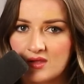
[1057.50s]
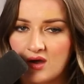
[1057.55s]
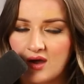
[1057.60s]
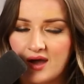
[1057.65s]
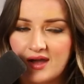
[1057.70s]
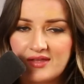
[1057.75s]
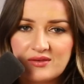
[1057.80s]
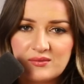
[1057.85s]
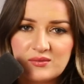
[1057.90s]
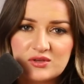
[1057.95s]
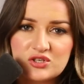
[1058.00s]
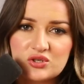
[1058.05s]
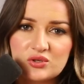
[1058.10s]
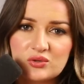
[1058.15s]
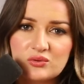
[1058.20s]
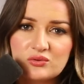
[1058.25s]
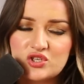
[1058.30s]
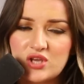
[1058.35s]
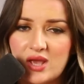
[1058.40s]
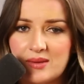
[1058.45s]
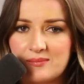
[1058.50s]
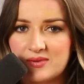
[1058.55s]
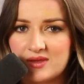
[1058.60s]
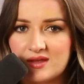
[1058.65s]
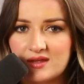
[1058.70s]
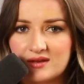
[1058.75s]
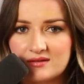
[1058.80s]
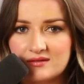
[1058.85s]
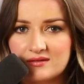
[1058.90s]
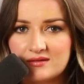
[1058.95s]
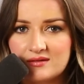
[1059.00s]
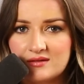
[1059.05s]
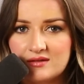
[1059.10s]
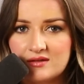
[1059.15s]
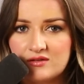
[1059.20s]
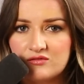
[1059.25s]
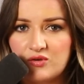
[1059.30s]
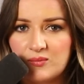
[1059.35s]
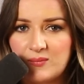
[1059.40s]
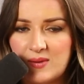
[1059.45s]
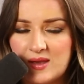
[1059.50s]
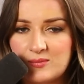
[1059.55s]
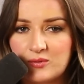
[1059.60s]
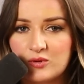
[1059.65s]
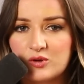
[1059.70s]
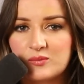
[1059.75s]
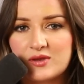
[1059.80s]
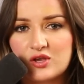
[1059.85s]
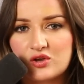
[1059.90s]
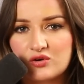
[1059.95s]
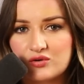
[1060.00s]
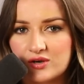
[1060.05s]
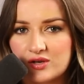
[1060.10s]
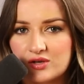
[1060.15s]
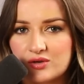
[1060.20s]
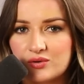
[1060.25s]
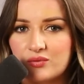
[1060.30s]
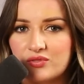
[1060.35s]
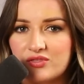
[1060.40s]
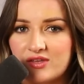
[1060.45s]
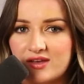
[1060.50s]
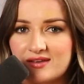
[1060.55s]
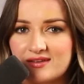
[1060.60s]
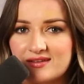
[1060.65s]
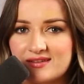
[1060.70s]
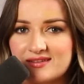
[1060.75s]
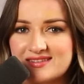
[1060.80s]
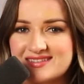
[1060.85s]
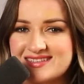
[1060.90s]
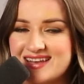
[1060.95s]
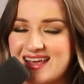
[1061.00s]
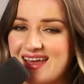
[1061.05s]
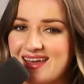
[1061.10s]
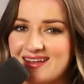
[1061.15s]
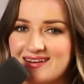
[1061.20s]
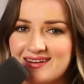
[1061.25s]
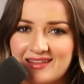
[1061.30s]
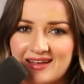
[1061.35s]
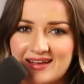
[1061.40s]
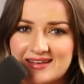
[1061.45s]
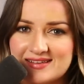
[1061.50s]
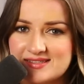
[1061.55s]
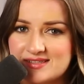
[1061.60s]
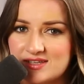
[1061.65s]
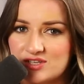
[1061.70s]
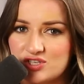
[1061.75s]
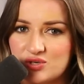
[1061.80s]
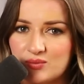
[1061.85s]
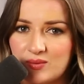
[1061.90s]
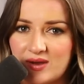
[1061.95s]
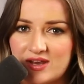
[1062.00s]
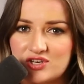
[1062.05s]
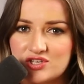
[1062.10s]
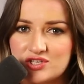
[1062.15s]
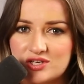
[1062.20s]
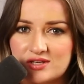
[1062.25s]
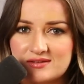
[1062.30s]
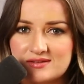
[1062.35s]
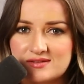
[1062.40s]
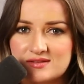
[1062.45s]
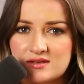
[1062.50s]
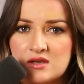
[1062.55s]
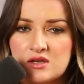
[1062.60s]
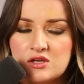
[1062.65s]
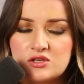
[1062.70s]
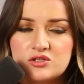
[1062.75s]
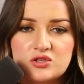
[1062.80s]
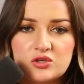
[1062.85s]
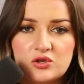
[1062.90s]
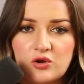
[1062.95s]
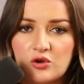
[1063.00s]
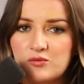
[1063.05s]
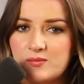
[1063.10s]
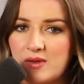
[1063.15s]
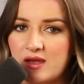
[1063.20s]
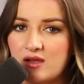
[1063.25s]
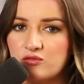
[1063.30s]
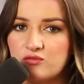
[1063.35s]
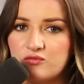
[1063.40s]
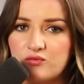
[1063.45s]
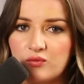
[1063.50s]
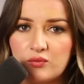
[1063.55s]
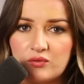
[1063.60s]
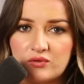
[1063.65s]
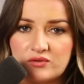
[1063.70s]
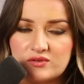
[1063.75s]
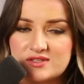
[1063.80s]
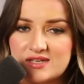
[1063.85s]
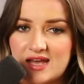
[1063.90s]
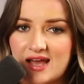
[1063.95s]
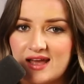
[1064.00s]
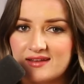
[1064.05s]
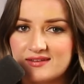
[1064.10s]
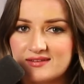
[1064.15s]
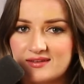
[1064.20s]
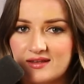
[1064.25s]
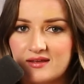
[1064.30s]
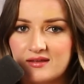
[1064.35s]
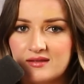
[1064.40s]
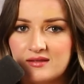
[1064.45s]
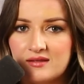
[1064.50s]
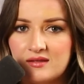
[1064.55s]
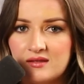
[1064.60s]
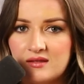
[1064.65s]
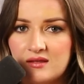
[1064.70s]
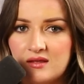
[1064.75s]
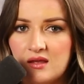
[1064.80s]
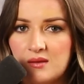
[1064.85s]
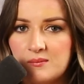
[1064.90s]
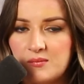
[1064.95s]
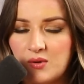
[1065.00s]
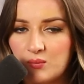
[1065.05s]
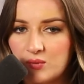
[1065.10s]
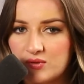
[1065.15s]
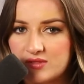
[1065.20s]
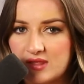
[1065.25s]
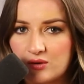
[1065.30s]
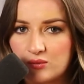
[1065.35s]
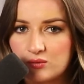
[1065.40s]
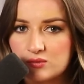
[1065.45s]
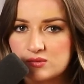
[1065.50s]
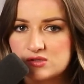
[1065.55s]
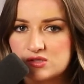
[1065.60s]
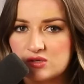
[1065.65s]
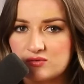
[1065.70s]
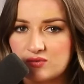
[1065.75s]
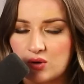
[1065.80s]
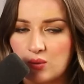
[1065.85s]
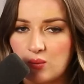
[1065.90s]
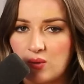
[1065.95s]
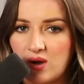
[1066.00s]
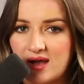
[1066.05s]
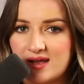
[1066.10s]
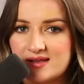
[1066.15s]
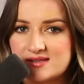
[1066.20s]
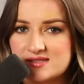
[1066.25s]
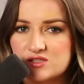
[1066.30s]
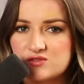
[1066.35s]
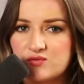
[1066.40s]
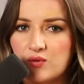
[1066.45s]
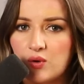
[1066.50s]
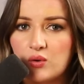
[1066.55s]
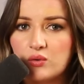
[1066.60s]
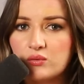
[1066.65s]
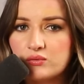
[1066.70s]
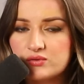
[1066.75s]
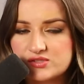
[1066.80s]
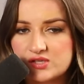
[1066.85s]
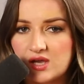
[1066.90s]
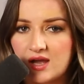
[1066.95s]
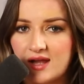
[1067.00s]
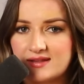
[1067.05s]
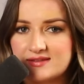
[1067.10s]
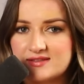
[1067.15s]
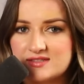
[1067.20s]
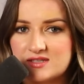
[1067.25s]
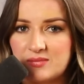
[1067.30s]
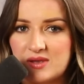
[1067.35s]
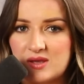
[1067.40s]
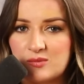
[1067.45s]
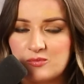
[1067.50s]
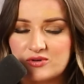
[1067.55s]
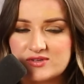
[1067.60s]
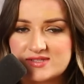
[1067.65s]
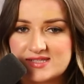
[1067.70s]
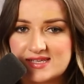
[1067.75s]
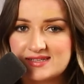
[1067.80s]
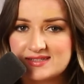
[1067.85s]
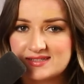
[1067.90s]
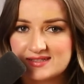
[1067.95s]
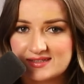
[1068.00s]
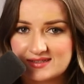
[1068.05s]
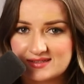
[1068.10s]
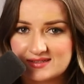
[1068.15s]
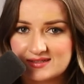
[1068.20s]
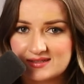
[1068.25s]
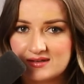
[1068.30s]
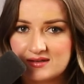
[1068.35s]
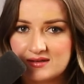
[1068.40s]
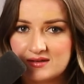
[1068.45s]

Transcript: I think we should all champion for people to be critical thinkers, to analyse situations, to go back and forward on data. But what that also requires is for all sides to be presented.